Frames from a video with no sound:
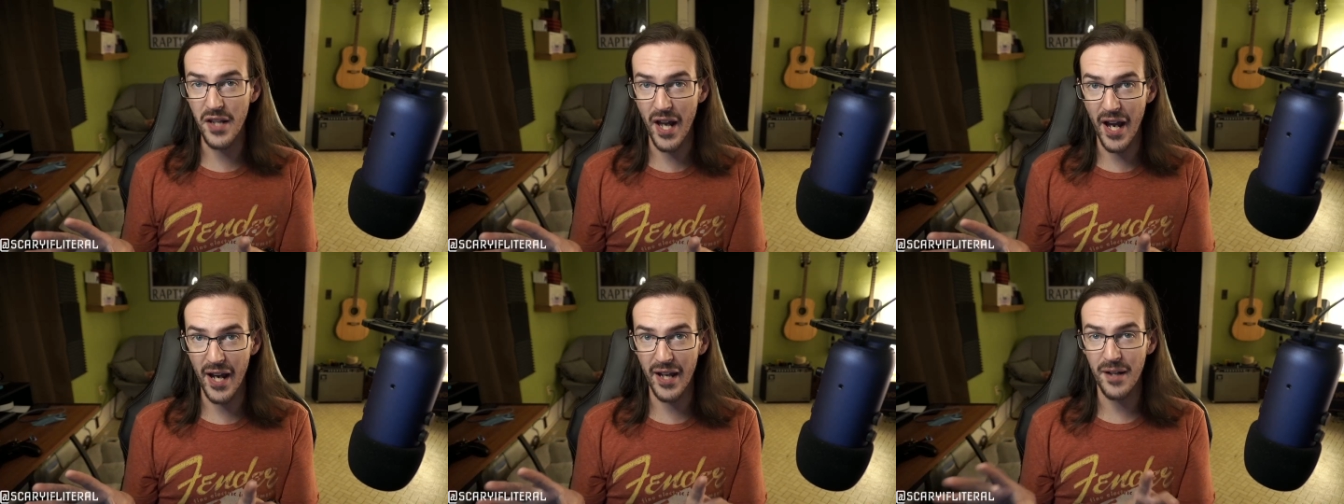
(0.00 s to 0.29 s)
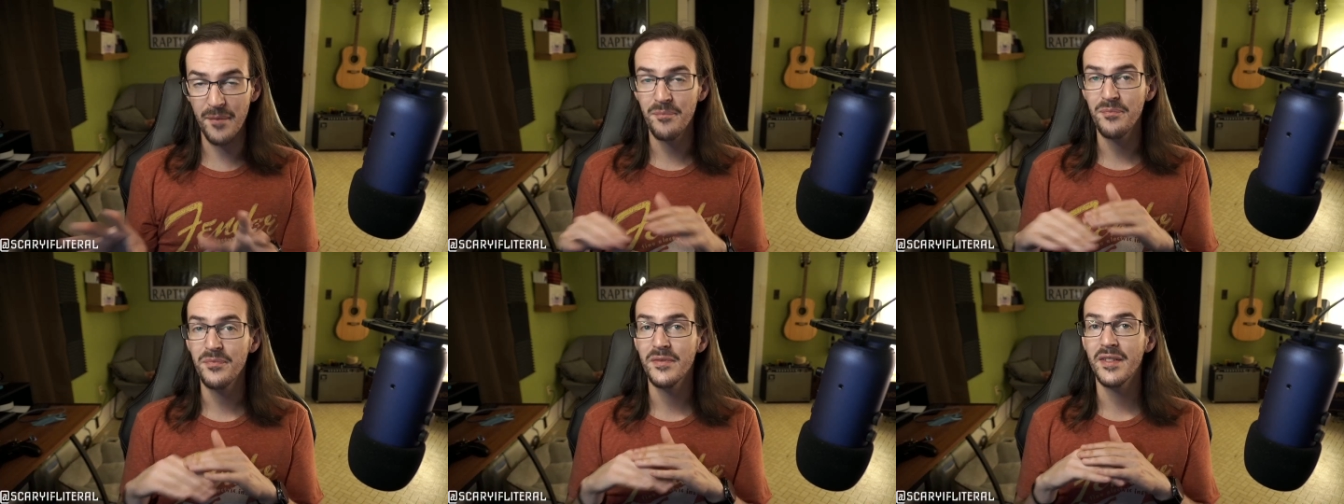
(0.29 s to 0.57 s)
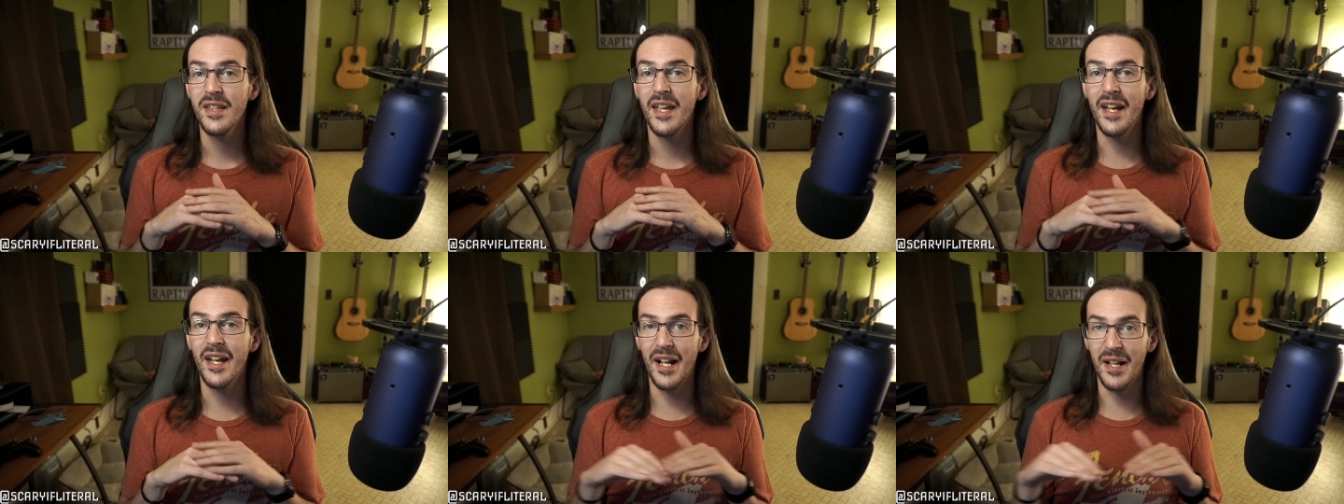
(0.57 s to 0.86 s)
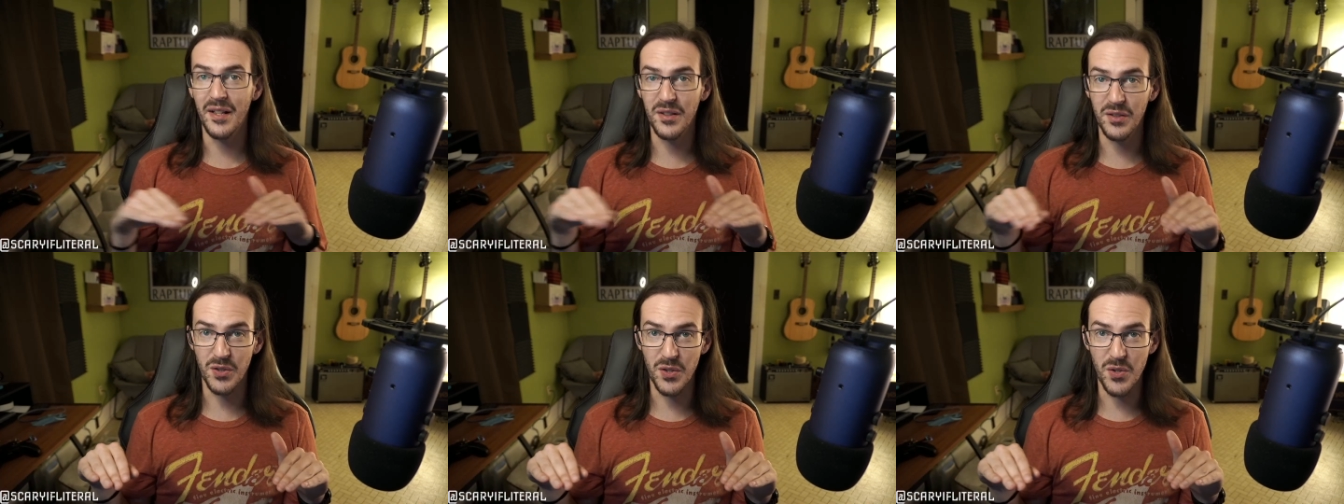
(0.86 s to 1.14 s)
night,
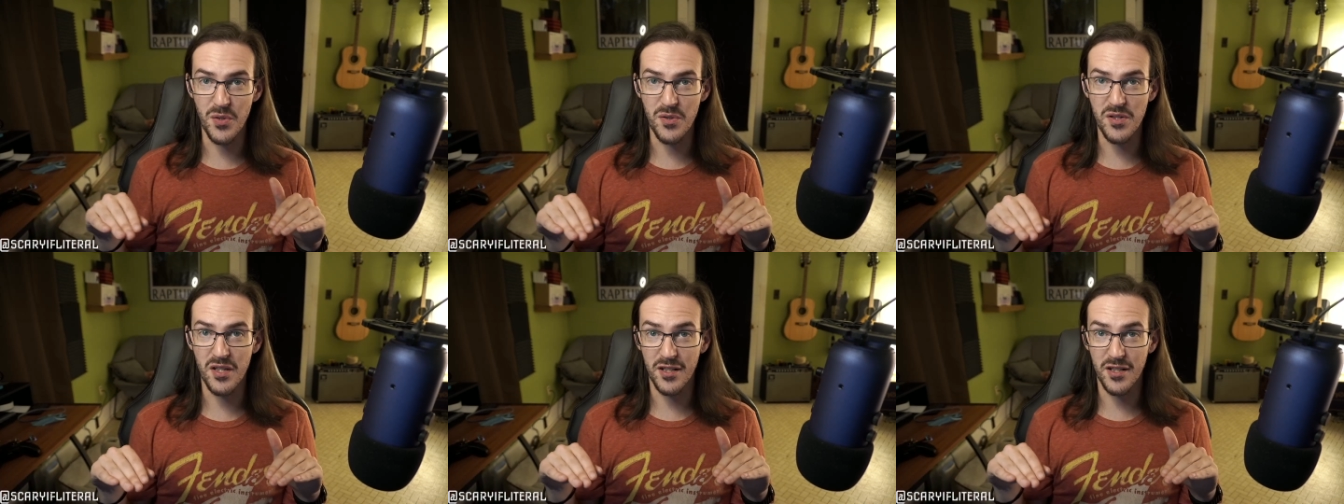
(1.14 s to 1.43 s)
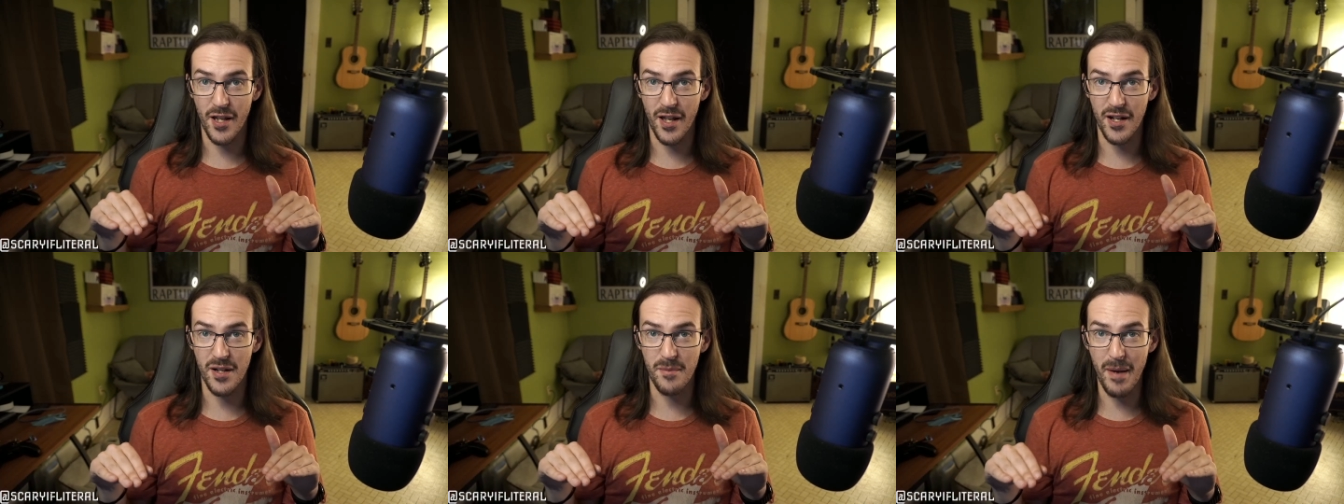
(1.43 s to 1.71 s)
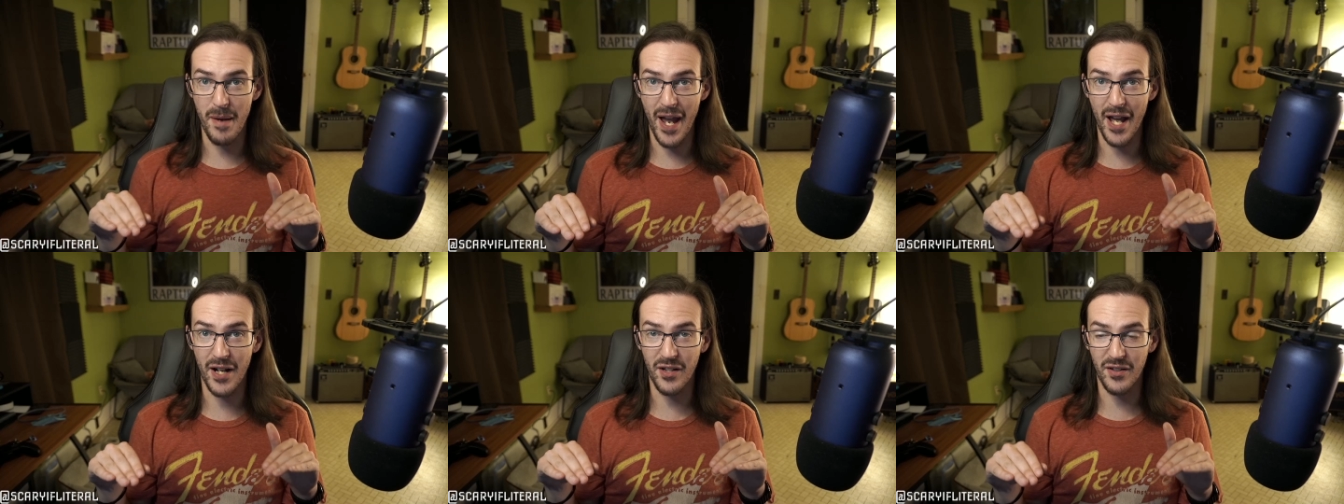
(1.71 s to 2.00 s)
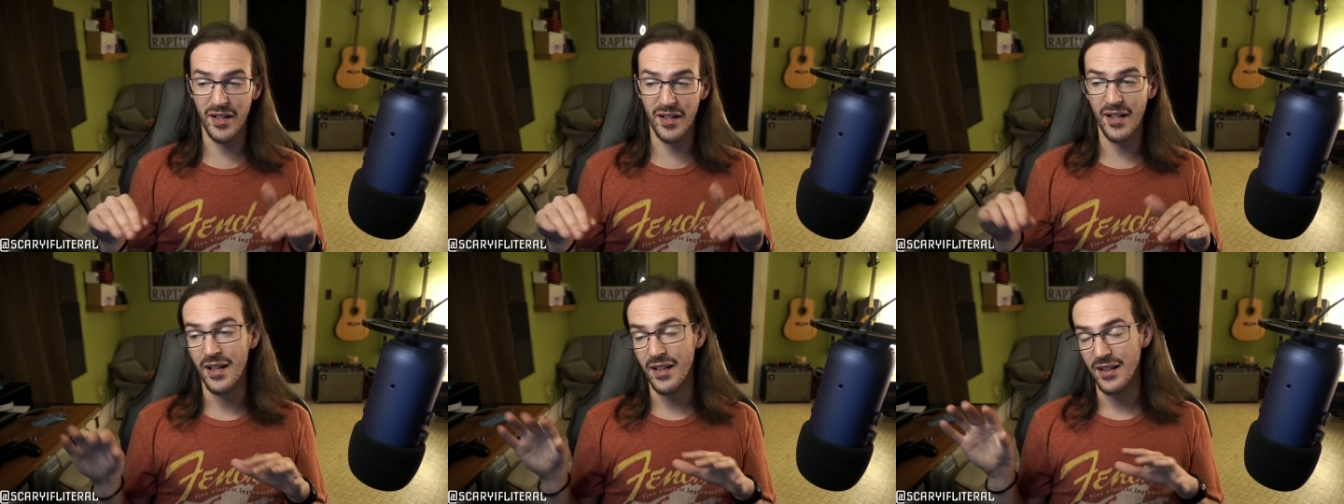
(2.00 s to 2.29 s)
and I lose a ton of
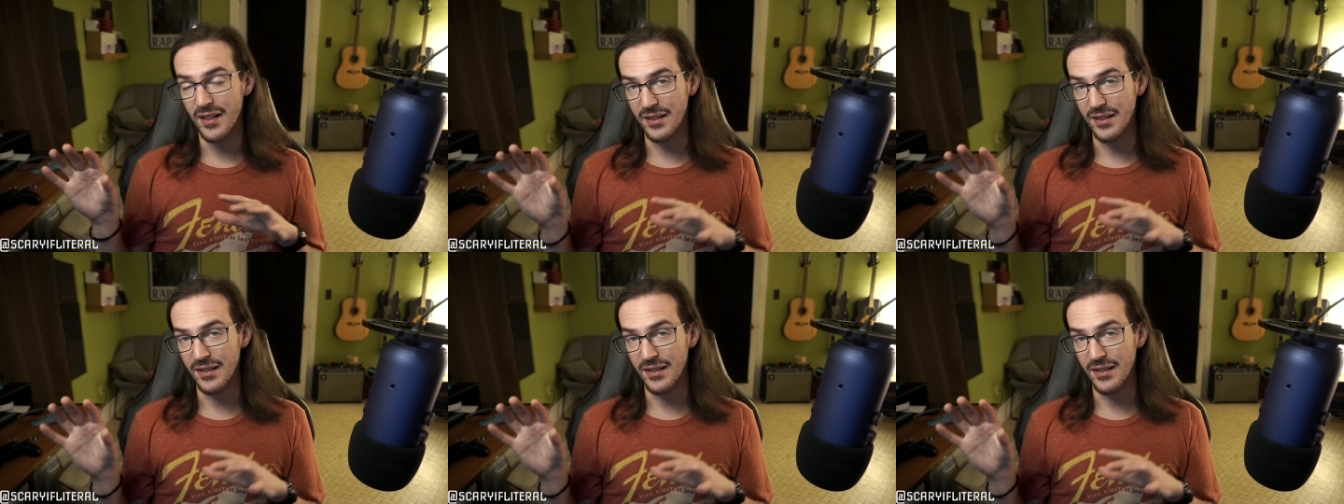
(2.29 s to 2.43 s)
battery.